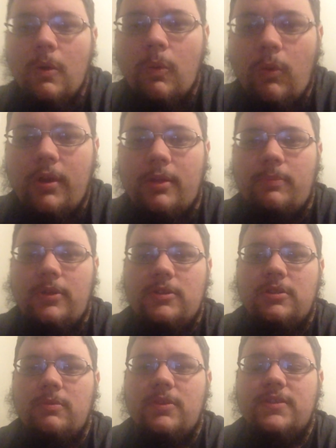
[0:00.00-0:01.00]
What up,
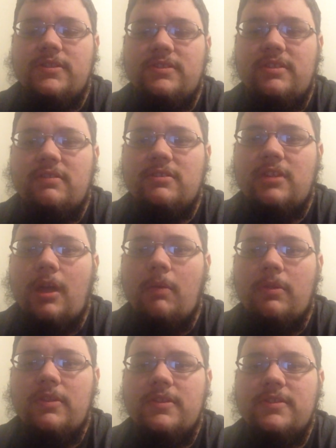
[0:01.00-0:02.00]
YouTube? This is Steven
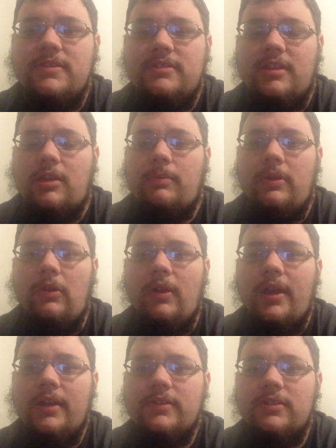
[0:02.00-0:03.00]
Talbot. This is
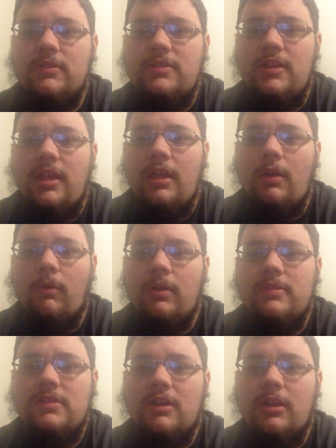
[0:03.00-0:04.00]
TalbyReacts. So today I
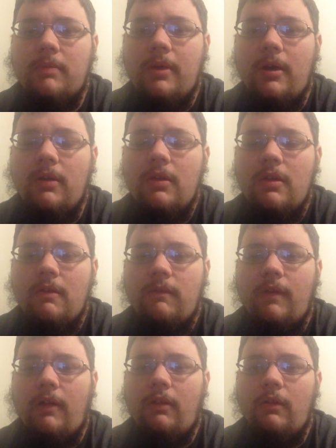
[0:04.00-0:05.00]
want to talk about
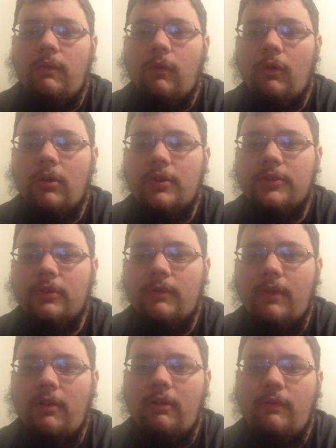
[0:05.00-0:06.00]
Fallout 4. So
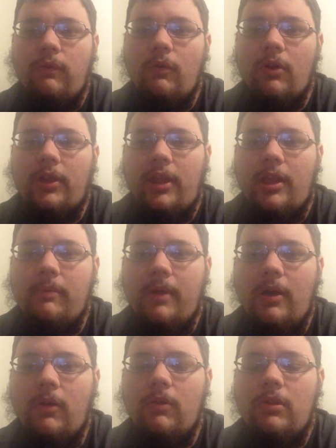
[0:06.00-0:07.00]
Fallout 4 came
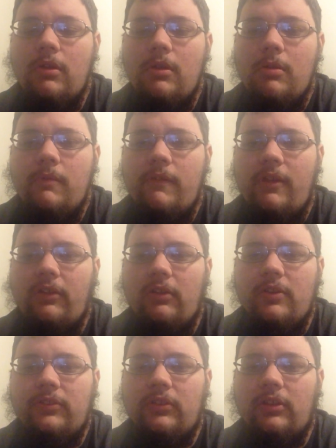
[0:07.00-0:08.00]
out fairly
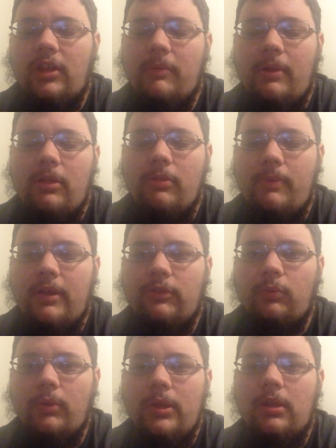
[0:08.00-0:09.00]
recently. Came out the
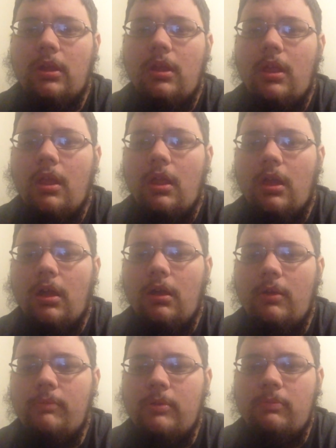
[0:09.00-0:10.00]
past week.
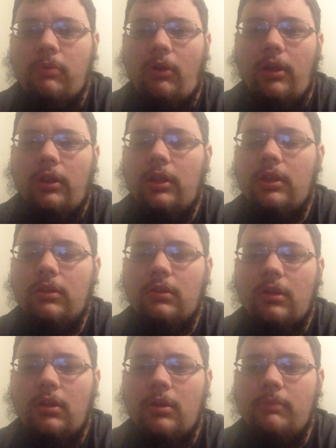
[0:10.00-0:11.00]
Been playing it
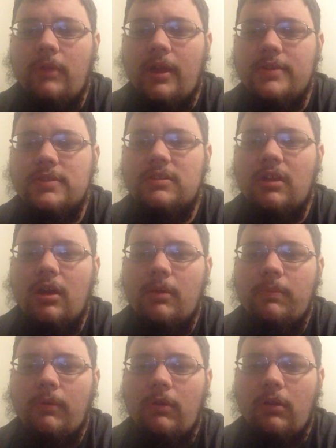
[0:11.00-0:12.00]

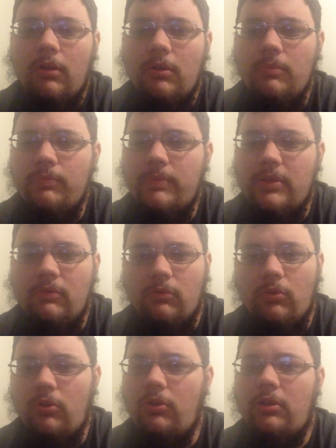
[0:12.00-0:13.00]
nonstop. Been
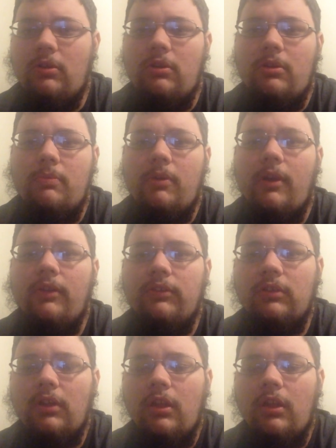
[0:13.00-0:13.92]
really, really impressed.